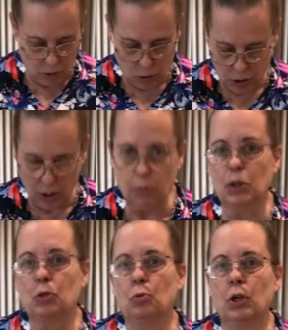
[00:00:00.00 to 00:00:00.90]
You should get
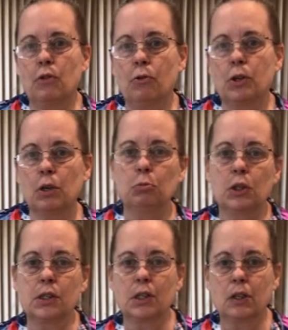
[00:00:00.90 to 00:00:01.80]
about 24
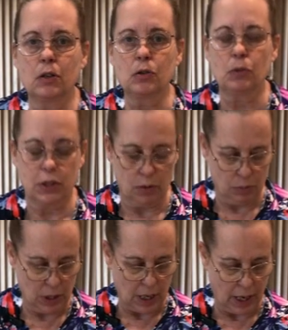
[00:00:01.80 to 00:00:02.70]
dumplings out of this
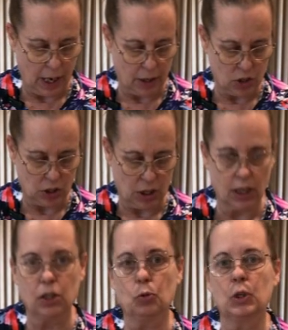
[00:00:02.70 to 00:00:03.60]
recipe. I actually
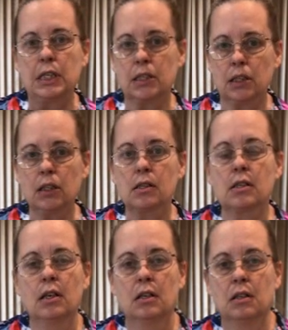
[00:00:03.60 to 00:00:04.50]
got 26,
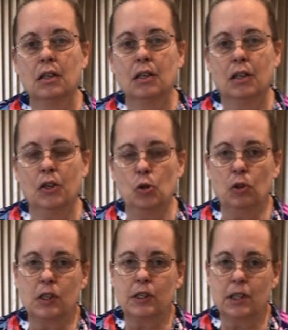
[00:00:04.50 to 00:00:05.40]
and you can
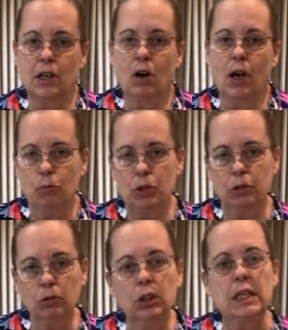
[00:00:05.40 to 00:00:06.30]
see how
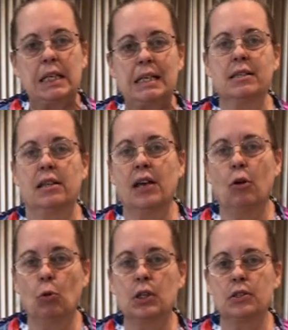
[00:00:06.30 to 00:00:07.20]
absolutely easy that
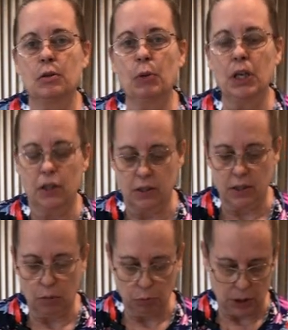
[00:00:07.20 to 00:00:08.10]
was to make these
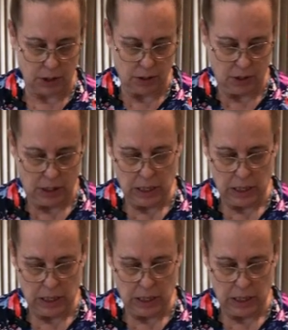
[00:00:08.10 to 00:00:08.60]
dumplings.